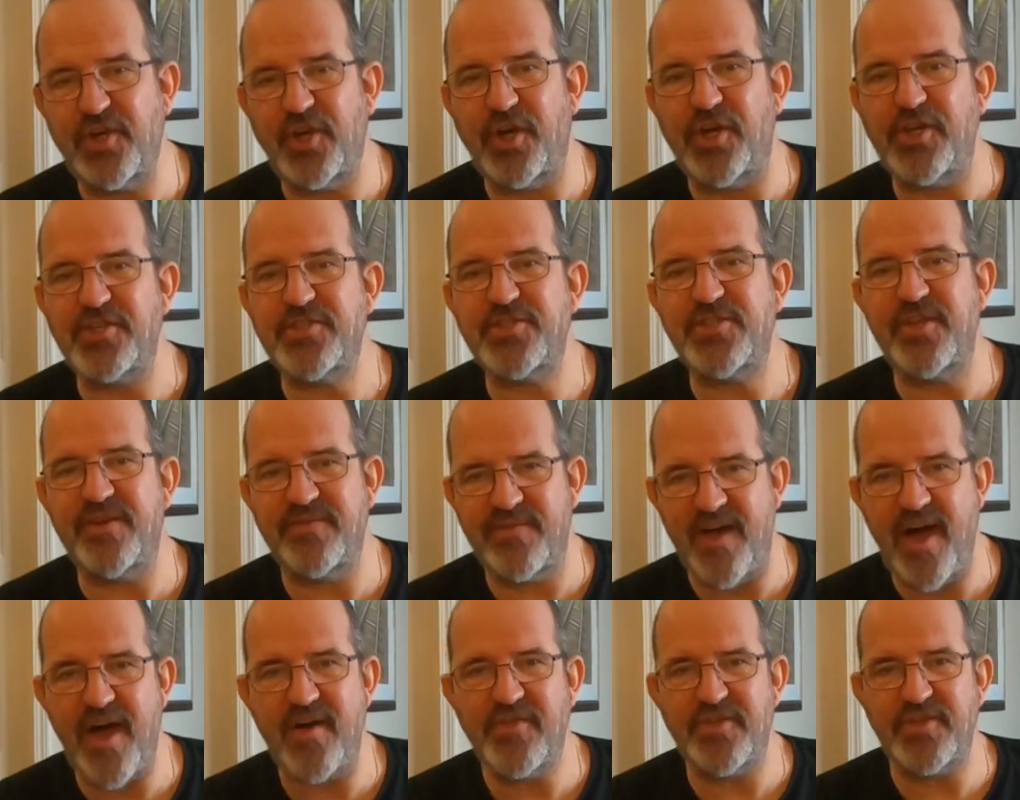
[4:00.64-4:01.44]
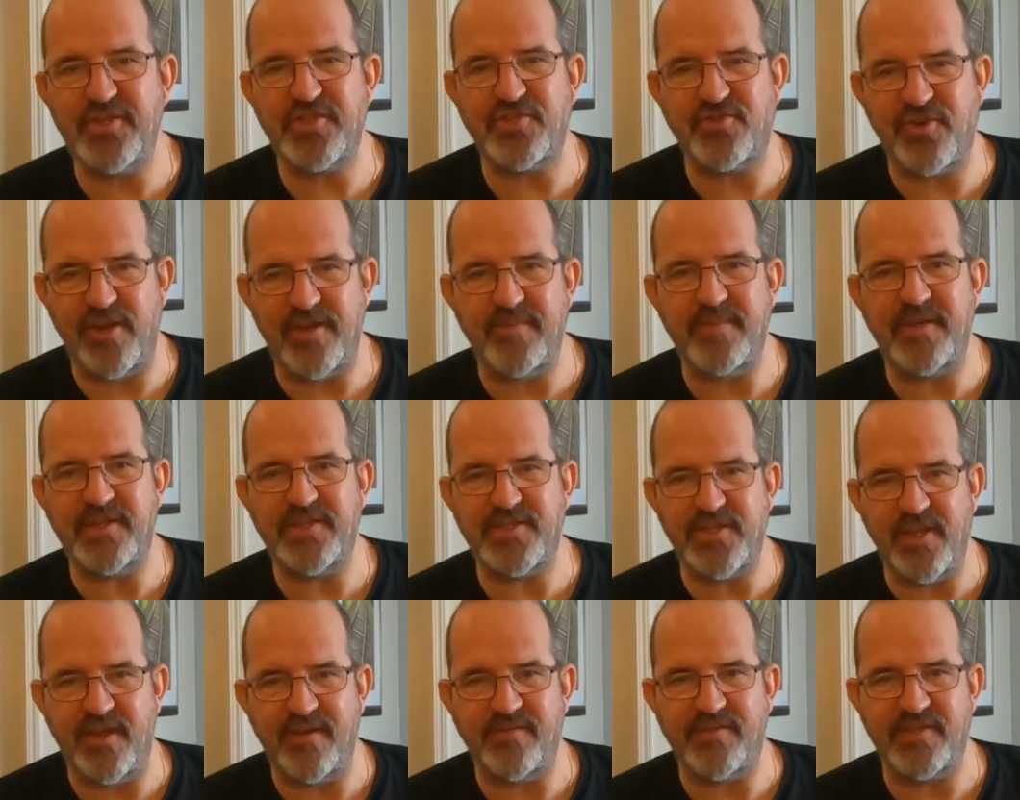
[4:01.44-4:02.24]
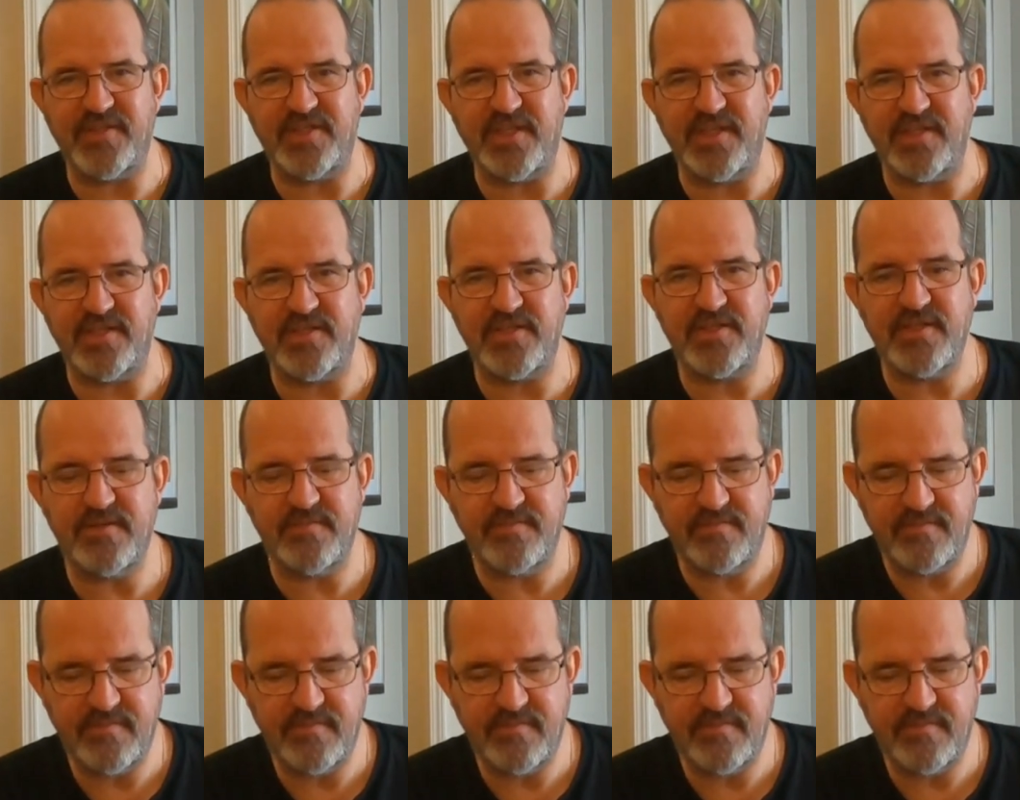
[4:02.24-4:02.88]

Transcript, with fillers: the cost of other streaming services.